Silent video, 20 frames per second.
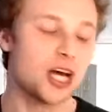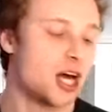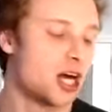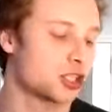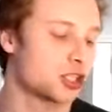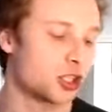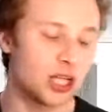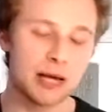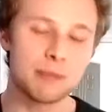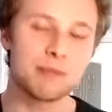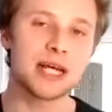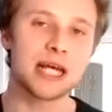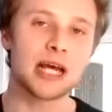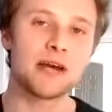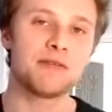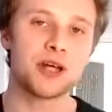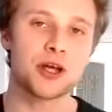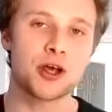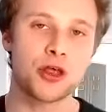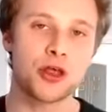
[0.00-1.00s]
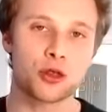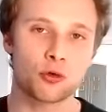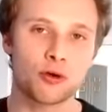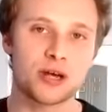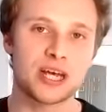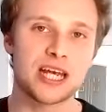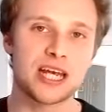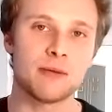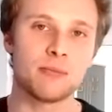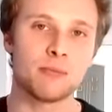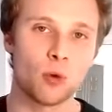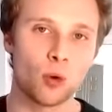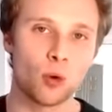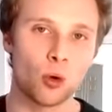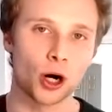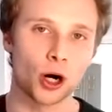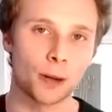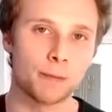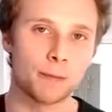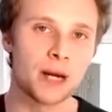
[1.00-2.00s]
So let me give you 3
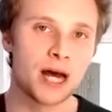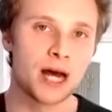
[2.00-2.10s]
more.